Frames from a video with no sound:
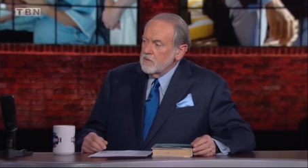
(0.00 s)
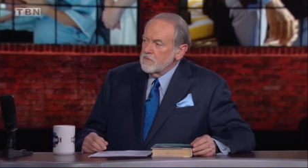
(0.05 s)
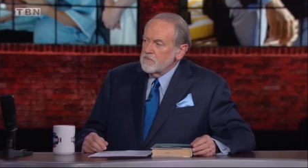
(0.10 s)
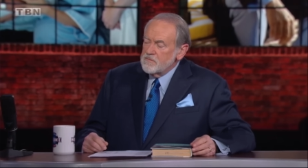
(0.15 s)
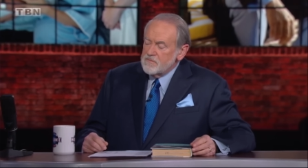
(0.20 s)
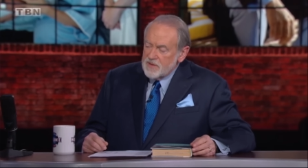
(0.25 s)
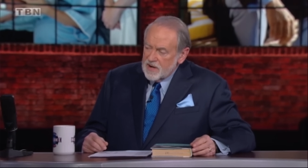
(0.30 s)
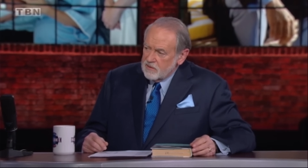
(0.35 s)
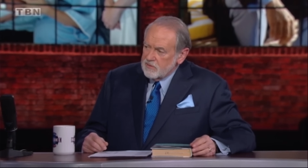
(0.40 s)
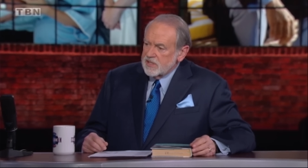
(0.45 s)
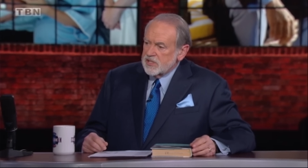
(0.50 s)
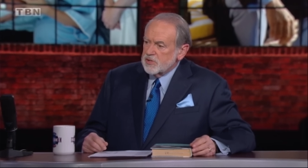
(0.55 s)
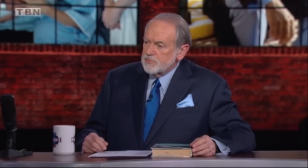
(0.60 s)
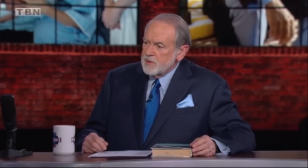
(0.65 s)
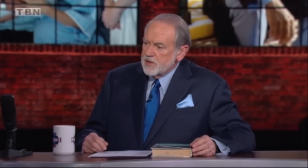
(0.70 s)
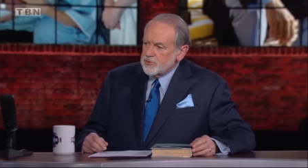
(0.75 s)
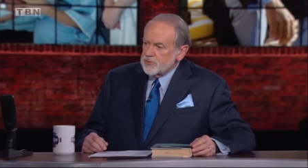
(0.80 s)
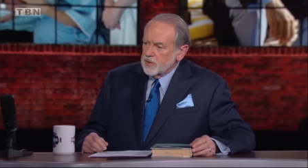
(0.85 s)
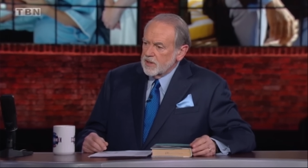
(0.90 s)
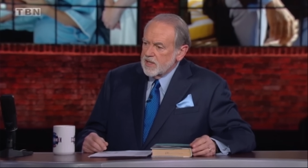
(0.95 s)
very
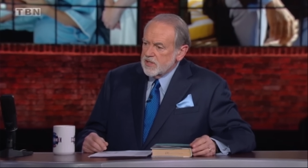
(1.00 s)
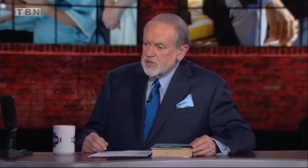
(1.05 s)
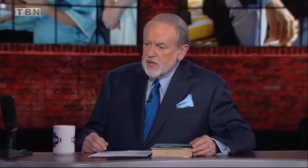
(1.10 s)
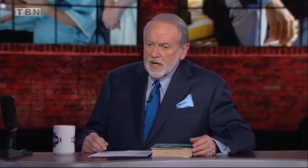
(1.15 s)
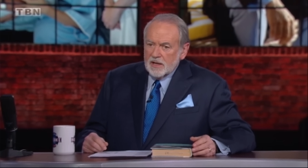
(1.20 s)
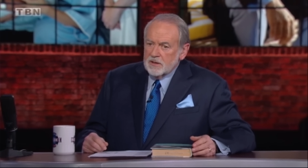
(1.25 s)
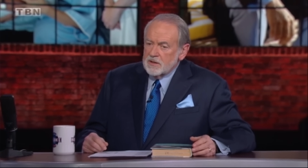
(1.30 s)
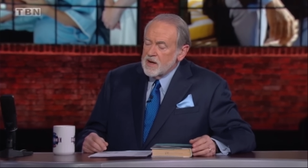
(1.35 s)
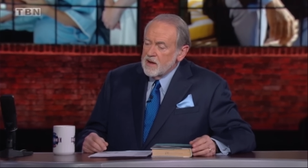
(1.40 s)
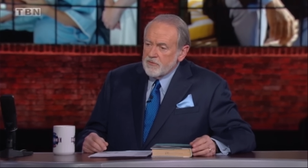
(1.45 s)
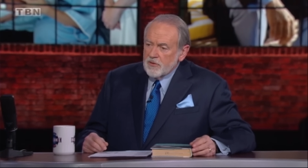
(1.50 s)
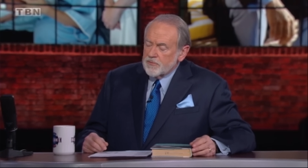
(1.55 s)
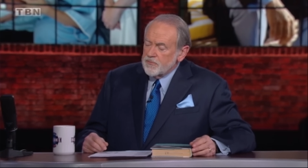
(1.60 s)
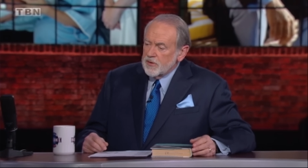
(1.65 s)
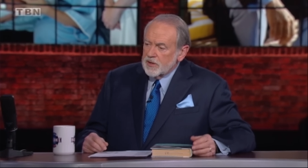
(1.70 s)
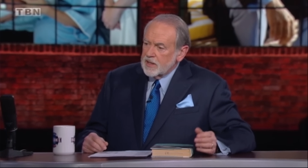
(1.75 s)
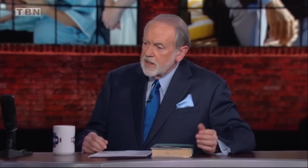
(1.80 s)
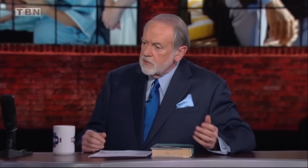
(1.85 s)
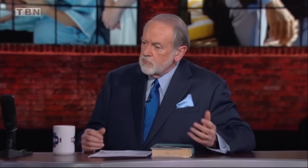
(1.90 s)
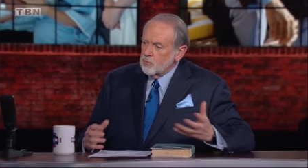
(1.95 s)
special guests. I'll never
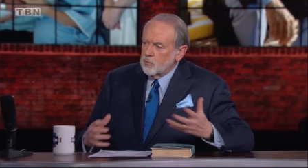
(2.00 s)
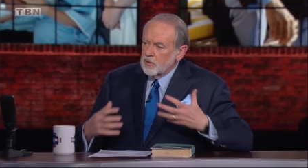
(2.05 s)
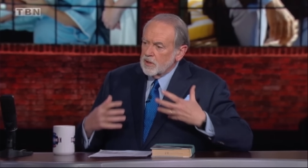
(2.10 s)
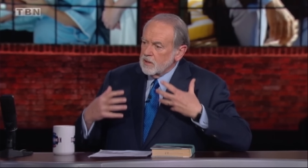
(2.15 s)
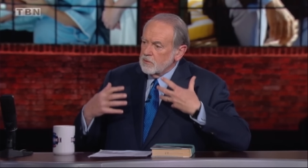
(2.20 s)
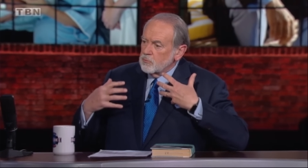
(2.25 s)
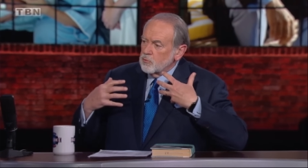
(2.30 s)
forget what a